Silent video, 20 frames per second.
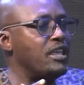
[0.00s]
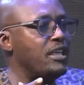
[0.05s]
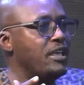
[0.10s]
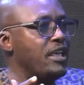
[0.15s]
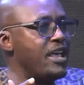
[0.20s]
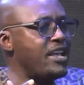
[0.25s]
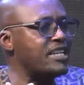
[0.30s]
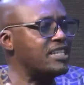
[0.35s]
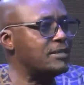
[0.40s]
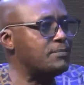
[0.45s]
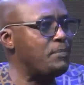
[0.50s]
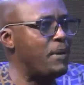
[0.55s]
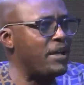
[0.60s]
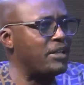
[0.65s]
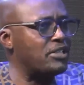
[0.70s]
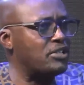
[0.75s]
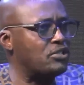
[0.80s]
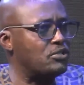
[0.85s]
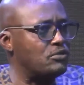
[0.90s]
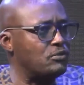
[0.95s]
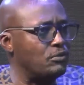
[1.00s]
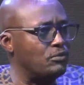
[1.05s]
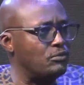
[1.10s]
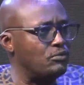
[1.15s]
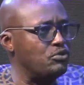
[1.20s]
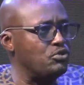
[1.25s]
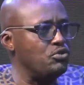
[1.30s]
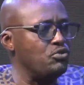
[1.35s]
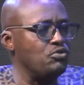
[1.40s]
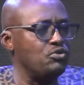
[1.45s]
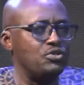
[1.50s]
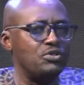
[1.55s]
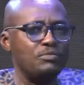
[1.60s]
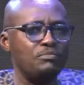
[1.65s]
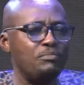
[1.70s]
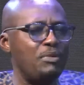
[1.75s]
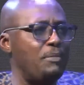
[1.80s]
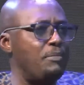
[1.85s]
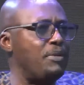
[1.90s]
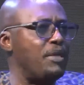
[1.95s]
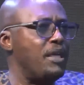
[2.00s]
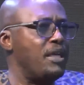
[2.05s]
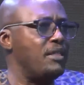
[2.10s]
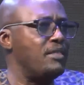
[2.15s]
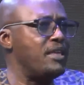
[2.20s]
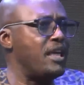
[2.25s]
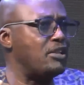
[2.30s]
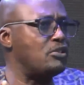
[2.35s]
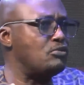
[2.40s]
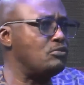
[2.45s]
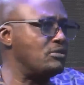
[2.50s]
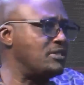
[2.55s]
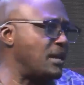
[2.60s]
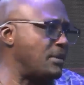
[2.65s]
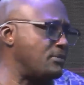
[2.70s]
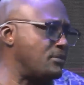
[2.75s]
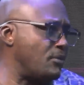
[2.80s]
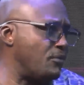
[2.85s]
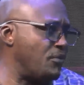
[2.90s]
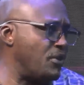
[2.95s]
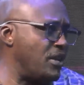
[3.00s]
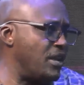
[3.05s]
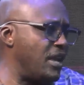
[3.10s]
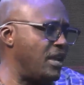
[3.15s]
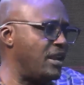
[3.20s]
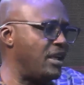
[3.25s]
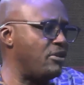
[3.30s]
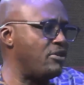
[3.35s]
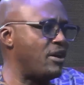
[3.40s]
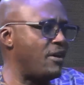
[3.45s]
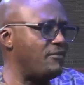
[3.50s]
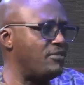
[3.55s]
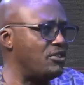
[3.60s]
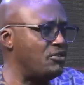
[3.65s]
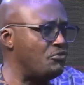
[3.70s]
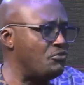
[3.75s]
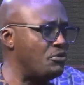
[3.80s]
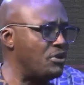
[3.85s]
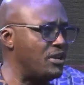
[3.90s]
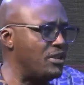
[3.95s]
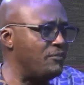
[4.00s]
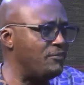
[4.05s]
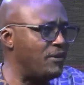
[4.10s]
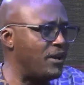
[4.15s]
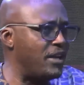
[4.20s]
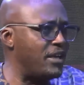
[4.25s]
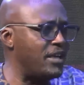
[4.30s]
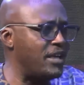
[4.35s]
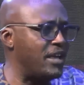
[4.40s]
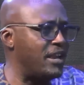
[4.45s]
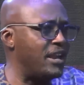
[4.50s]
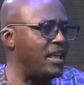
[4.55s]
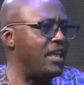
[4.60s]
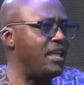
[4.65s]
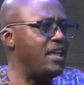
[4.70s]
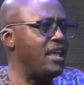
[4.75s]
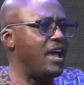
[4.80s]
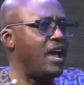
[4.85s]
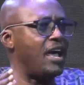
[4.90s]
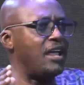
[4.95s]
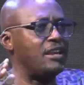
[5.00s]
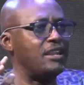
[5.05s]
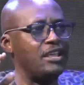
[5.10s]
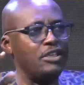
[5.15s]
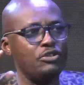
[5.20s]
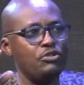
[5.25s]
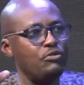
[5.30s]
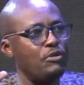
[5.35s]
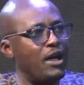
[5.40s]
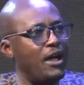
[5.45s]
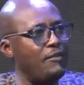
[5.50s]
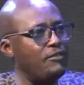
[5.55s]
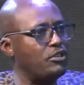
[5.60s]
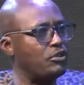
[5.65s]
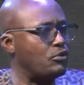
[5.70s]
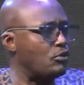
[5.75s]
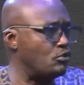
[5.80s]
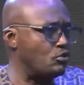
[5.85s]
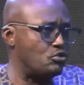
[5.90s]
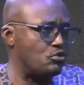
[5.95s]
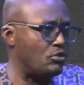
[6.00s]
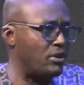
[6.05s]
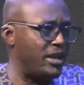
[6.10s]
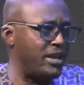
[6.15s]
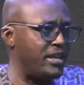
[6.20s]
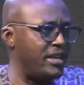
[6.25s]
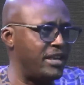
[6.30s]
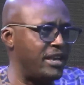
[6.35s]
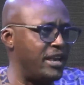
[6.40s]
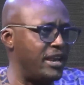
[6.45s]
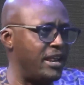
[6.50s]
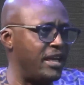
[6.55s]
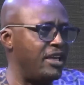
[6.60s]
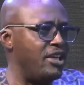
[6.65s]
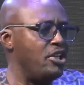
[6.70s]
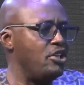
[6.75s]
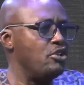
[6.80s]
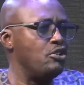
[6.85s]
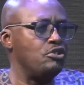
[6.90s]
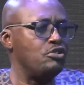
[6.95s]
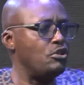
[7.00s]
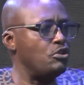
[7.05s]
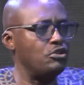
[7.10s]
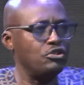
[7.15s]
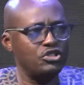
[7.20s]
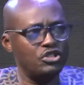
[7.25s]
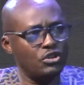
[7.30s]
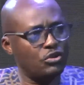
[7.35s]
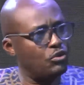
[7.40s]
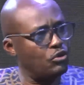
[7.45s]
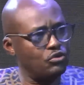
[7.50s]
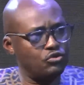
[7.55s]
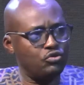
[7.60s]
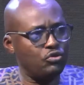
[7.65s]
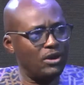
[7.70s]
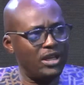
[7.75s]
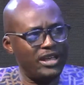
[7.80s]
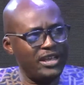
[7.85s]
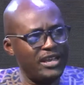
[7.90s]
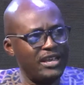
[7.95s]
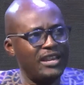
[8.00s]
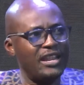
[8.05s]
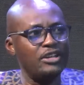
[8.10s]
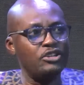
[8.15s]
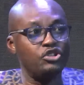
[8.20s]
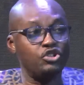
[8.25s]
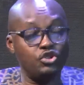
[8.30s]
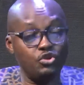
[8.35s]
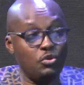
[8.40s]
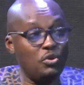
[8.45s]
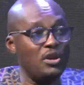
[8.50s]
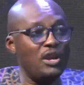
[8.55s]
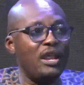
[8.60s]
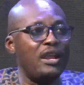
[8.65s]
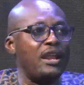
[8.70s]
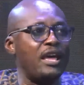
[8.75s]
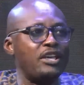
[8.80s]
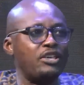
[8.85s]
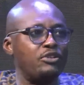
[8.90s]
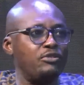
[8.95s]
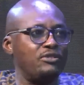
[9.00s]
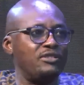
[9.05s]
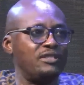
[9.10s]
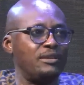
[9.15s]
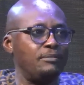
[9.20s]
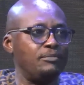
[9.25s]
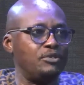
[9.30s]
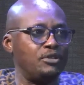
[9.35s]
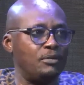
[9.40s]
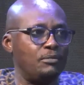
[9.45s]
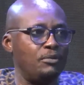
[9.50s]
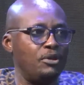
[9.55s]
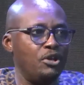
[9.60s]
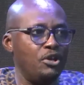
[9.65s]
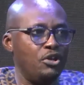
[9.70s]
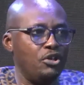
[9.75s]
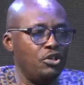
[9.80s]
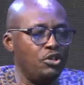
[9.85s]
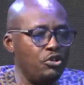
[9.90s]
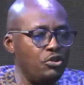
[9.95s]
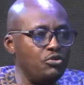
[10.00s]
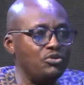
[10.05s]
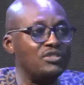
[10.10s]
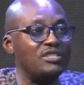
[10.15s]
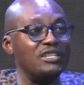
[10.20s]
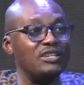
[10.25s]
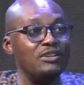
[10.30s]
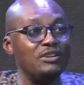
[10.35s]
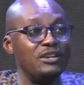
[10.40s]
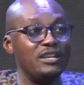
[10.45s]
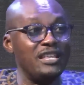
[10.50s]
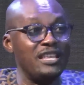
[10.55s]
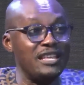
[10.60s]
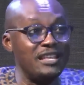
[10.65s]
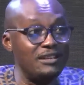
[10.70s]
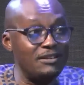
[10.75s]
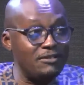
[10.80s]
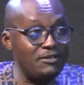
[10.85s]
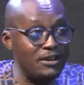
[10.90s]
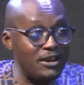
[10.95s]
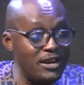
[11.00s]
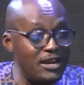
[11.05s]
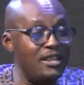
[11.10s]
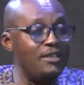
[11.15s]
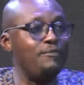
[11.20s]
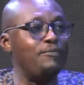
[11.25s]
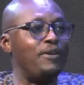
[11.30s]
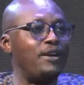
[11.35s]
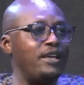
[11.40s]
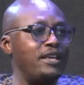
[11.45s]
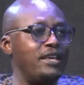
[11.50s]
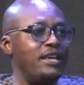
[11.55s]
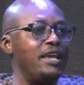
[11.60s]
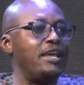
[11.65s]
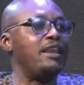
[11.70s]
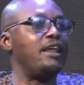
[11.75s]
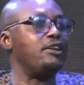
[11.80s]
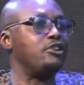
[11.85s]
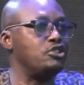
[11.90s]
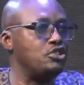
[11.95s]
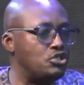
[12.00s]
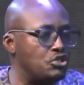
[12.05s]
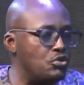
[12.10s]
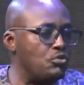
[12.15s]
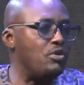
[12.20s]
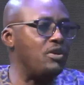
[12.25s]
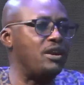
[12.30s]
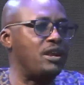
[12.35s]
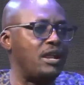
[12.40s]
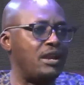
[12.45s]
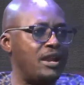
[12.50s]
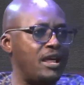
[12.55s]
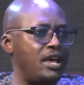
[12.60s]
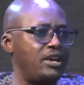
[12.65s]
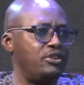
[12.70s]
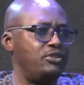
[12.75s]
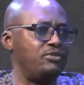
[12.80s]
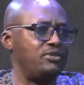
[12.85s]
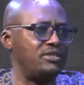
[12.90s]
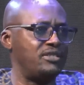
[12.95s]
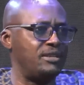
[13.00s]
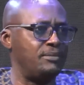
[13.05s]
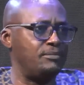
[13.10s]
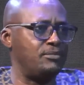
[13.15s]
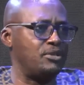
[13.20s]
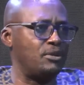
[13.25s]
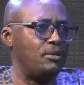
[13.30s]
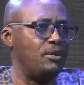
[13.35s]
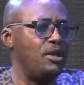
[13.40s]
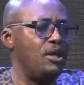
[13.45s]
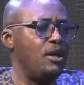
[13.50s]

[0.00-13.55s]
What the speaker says: they expect to use, maybe there are two types of inhaler. You have the reliever inhaler and then you have the controller inhaler. You don't use the controller inhaler during an acute symptom. You use the reliever inhaler during an acute symptom.